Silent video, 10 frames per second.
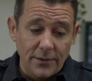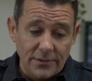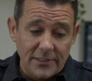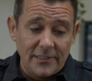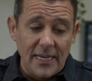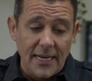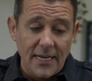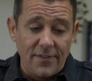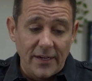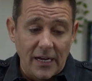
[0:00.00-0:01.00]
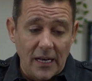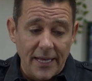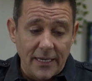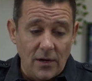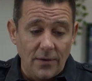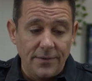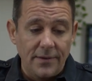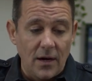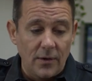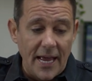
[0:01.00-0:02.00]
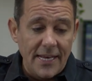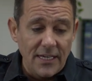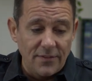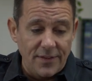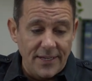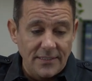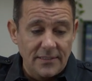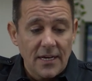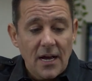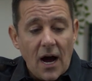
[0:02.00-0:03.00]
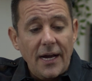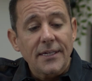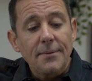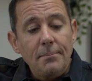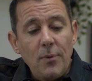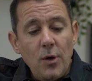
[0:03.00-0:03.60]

you'll see if I click on any of these, I can